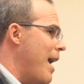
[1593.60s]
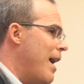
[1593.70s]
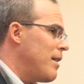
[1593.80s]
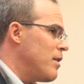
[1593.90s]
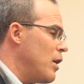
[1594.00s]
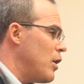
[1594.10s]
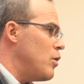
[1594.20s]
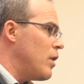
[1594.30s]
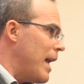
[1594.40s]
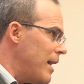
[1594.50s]
And
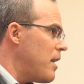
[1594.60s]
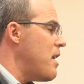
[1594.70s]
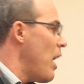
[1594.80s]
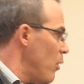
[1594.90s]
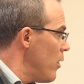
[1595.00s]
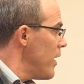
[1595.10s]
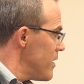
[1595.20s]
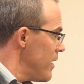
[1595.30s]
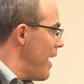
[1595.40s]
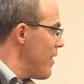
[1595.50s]
you get a network
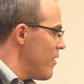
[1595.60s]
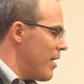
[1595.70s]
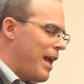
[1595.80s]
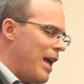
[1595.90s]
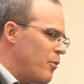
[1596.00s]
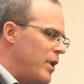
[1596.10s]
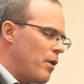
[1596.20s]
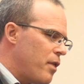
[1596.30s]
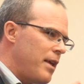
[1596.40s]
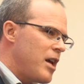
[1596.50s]
together, and again, we
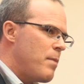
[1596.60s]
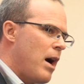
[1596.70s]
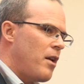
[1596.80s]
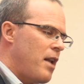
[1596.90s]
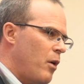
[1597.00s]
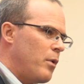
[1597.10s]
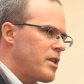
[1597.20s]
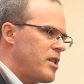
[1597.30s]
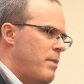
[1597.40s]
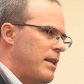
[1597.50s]
don't think about
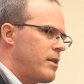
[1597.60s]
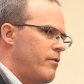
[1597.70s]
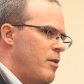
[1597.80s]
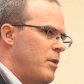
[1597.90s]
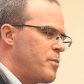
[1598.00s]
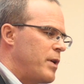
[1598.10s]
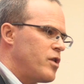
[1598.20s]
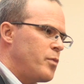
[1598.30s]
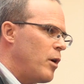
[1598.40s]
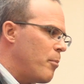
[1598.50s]
networks in medicine very much
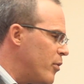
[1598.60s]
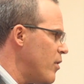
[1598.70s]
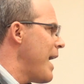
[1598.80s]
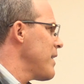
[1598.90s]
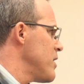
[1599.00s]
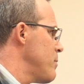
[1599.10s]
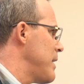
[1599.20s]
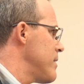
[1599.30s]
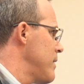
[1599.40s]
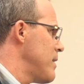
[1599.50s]
because we don't practice
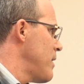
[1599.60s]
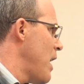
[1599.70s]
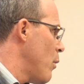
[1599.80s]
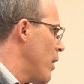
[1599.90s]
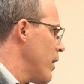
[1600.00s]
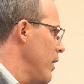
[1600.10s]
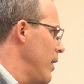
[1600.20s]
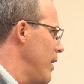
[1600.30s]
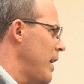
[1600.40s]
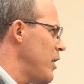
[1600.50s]
medicine as a network
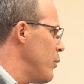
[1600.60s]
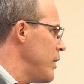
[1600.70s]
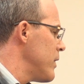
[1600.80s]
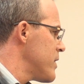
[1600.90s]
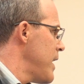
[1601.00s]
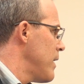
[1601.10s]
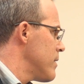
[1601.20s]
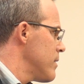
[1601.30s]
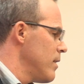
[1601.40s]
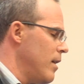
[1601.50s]
in any real
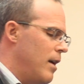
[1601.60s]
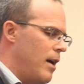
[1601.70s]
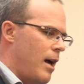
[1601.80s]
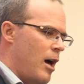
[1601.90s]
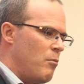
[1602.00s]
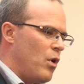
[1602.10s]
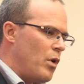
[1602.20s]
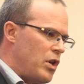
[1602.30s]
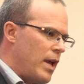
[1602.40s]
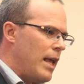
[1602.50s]
sense. But
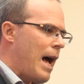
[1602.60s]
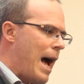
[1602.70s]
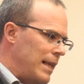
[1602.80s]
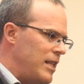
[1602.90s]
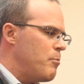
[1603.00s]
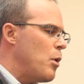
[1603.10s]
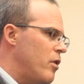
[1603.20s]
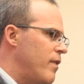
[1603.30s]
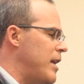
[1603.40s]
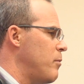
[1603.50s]
when you get highly
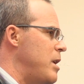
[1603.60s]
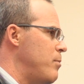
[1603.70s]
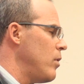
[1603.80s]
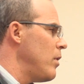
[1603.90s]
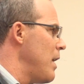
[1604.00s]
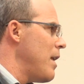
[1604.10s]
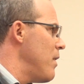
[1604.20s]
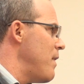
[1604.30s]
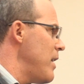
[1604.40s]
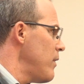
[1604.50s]
motivated people,
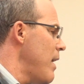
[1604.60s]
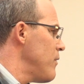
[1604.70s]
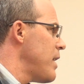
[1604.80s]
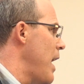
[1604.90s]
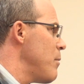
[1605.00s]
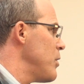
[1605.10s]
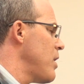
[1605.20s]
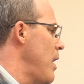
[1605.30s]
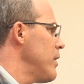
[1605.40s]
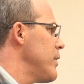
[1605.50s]
they don't have time or
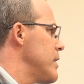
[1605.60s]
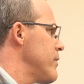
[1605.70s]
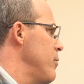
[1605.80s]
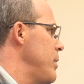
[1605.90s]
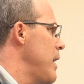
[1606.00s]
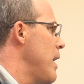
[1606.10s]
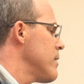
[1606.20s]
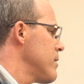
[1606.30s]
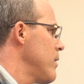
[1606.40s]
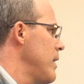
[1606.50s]
tolerance for BS.
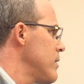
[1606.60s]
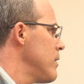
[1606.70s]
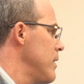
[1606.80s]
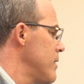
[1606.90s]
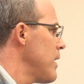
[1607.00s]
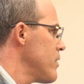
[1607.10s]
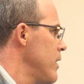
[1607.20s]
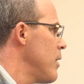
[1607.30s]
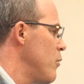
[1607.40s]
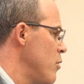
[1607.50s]
So it's
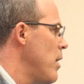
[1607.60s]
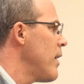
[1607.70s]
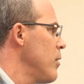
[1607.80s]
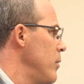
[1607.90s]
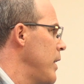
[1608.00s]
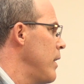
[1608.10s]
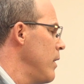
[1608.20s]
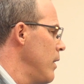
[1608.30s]
actually a remarkably